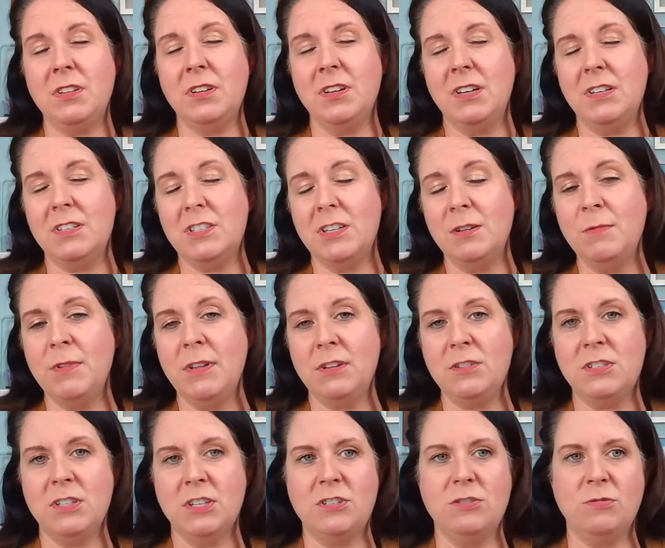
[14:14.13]
in some of
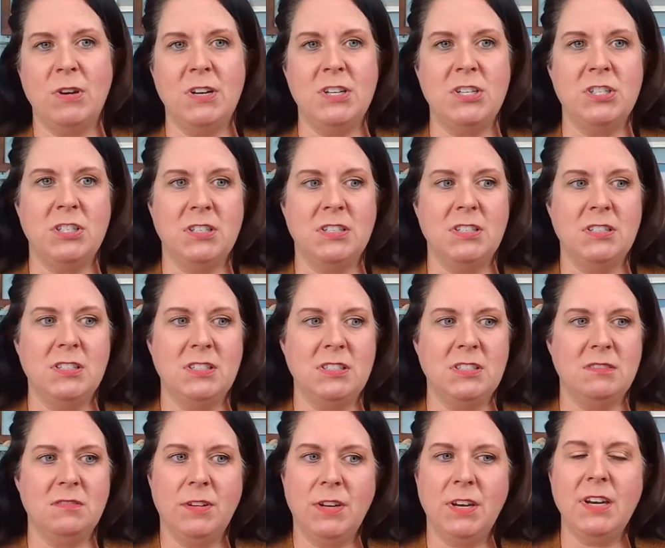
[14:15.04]
those
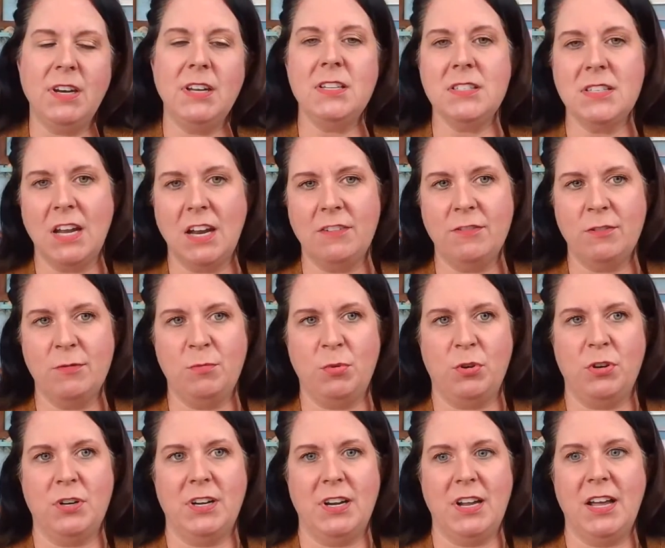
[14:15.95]
situations, it is kind of
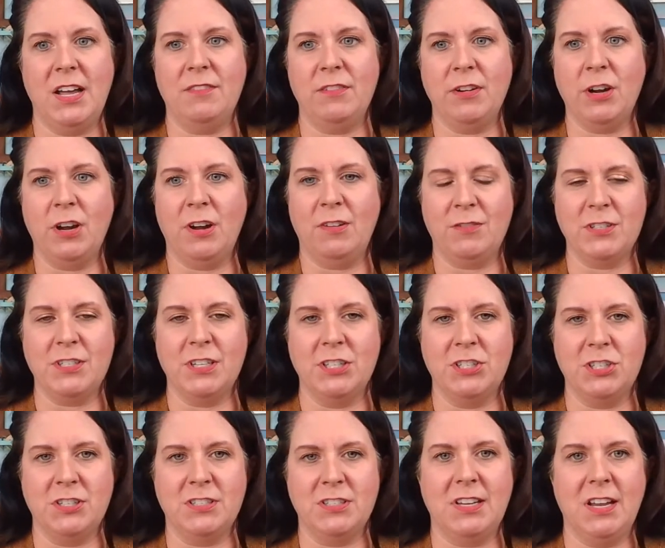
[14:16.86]
important to have a
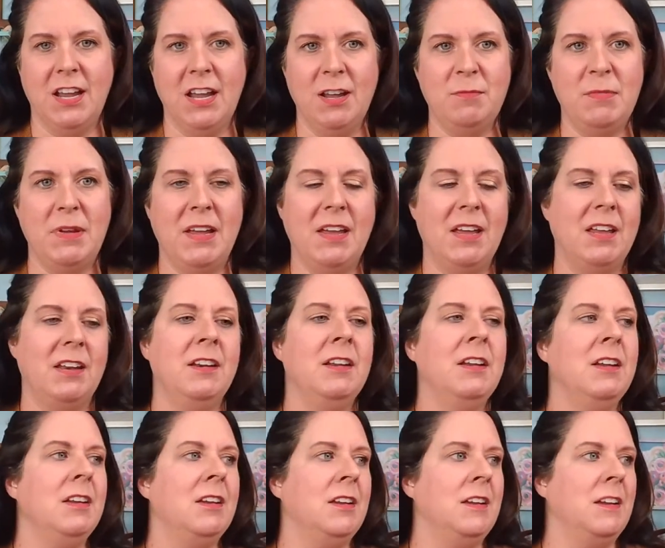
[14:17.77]
conversation. Say, hey,
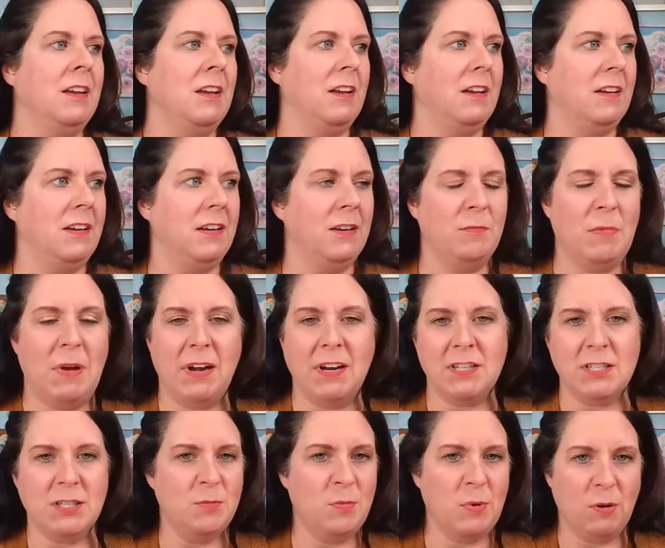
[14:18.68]
man, you might
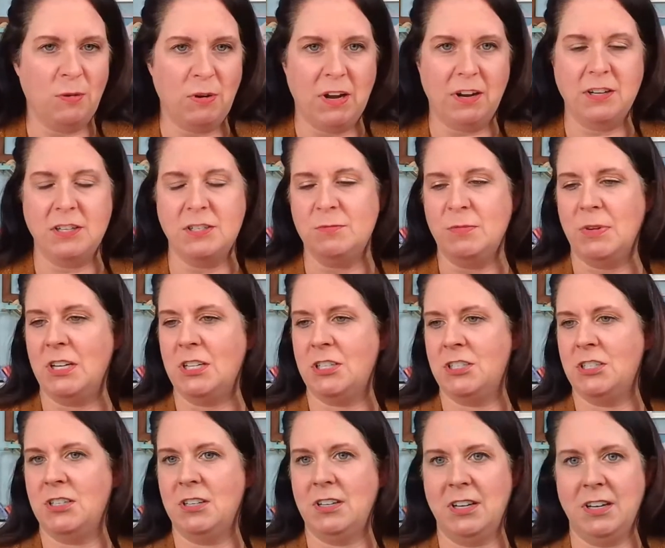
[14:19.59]
not see me around as
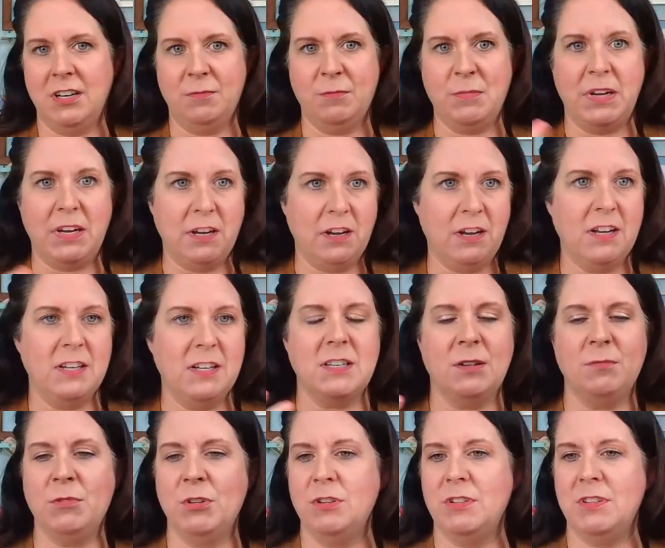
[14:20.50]
much because
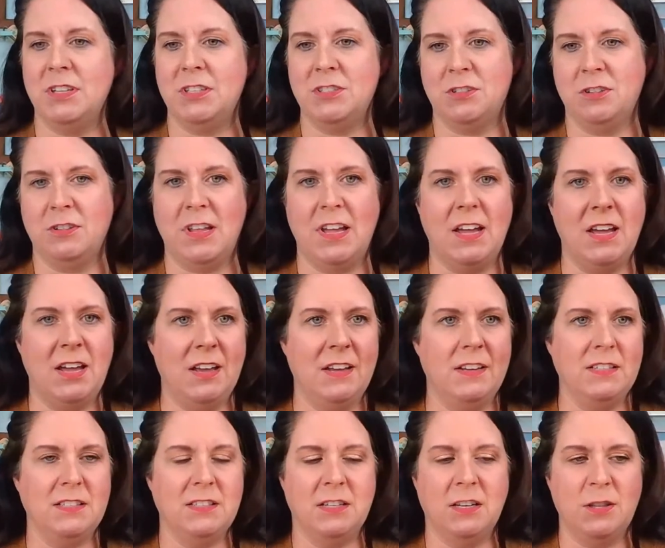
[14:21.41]
I'm doing this or
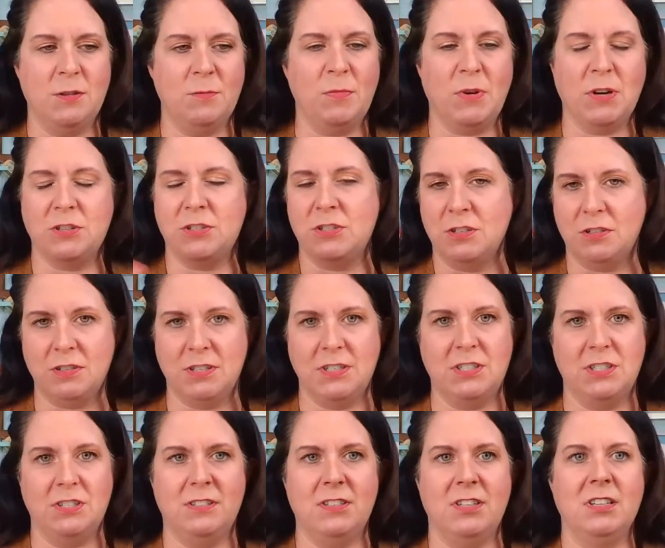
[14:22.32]
that. It's nothing personal.
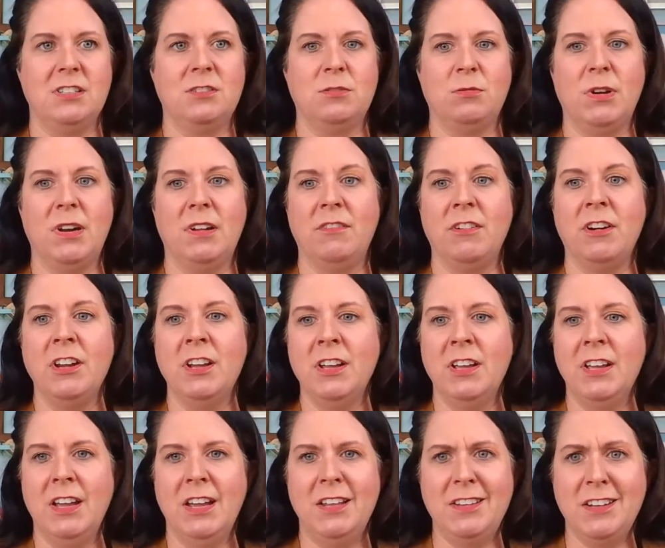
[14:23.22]
It's just this or whatever.
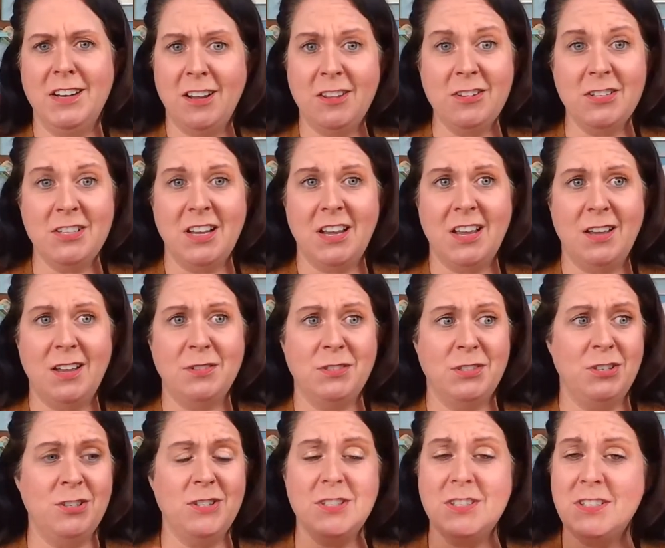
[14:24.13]
And then other
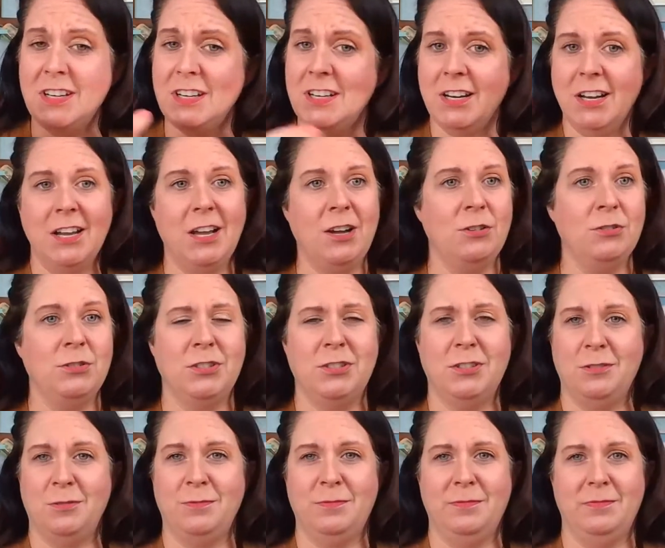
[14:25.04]
times, you just need to
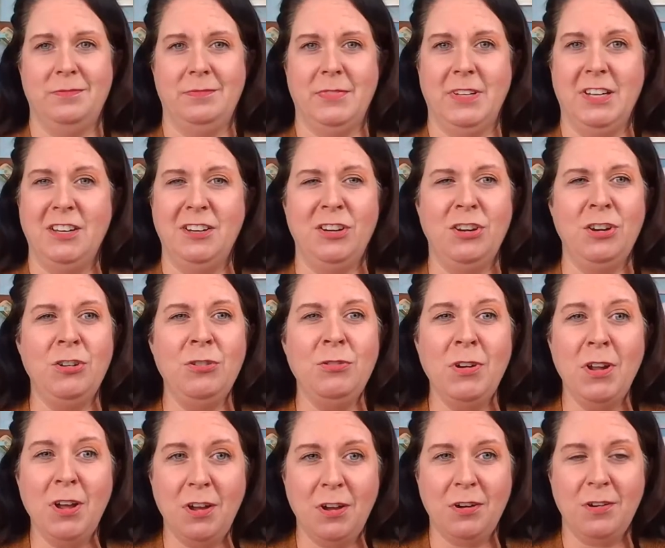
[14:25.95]
ghost them. And you
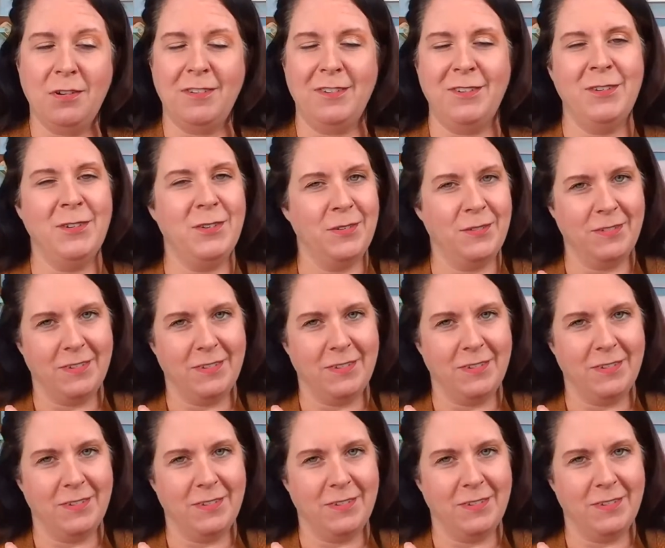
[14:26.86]
know